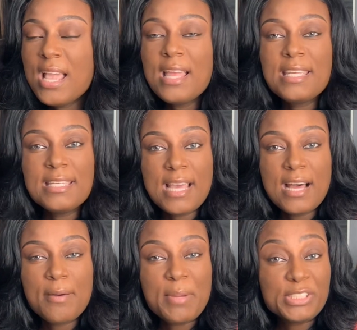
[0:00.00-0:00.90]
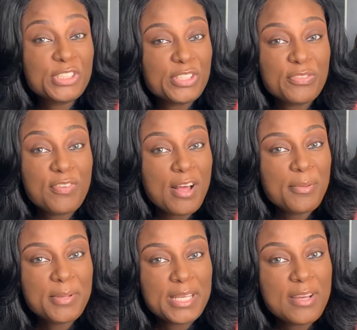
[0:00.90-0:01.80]
yeah, make sure you follow
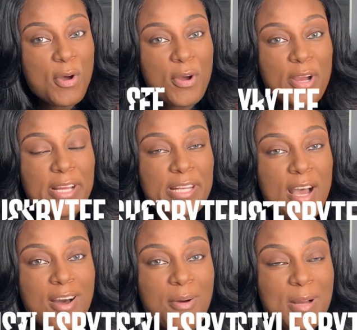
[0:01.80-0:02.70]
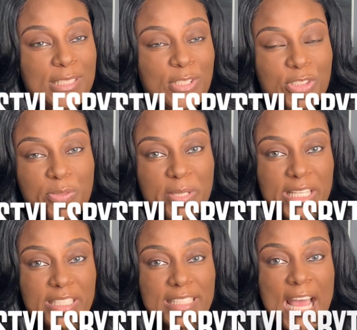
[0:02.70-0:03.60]
me on all my social
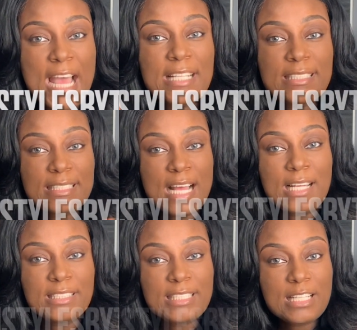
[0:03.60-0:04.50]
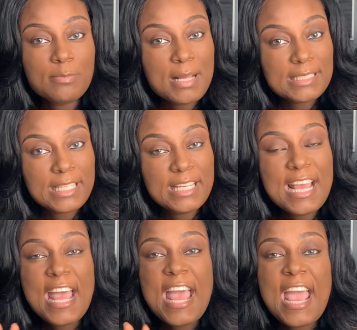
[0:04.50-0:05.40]
medias at Stylish House by Tee,
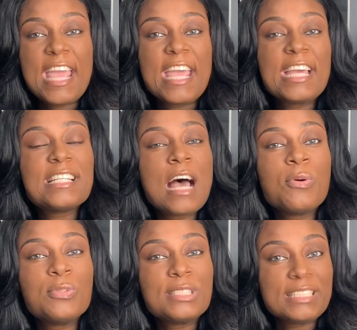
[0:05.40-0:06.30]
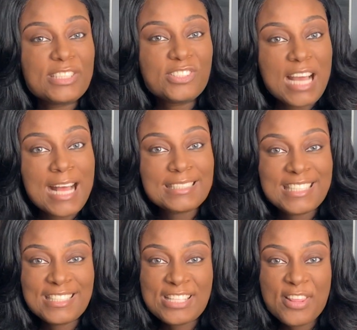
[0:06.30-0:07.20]
and I will see you guys
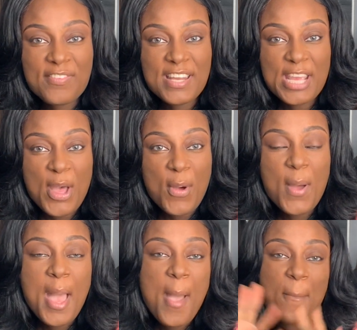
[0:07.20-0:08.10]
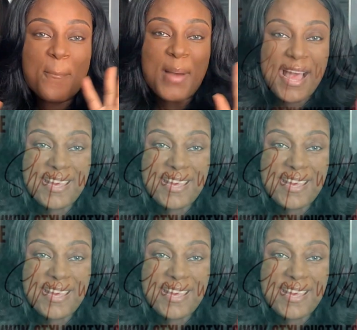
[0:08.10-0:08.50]
in another video. Bye,